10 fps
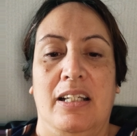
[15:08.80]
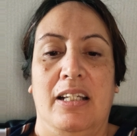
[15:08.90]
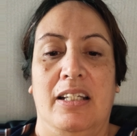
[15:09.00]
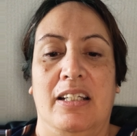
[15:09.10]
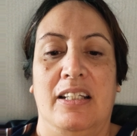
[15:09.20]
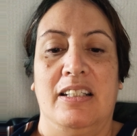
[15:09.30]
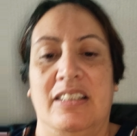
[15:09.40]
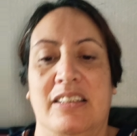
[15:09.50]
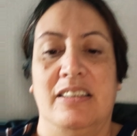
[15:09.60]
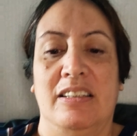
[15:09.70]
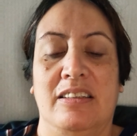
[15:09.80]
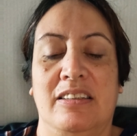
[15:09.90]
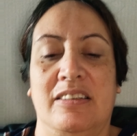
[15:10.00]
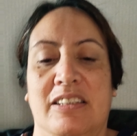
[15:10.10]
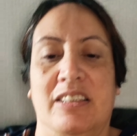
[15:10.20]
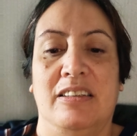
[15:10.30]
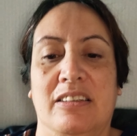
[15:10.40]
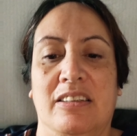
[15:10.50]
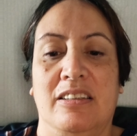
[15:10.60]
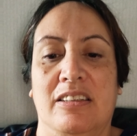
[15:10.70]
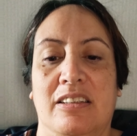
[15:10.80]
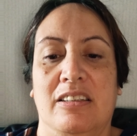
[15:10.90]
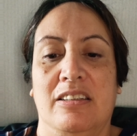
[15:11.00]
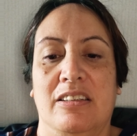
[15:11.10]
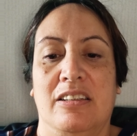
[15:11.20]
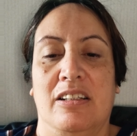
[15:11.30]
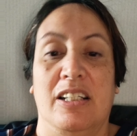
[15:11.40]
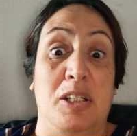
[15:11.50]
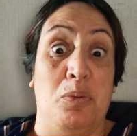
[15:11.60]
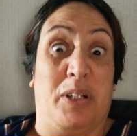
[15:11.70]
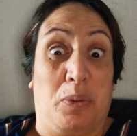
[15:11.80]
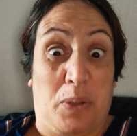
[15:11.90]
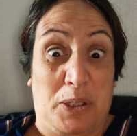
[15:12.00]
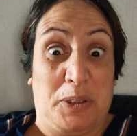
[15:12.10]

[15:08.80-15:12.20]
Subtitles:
And I get what I want.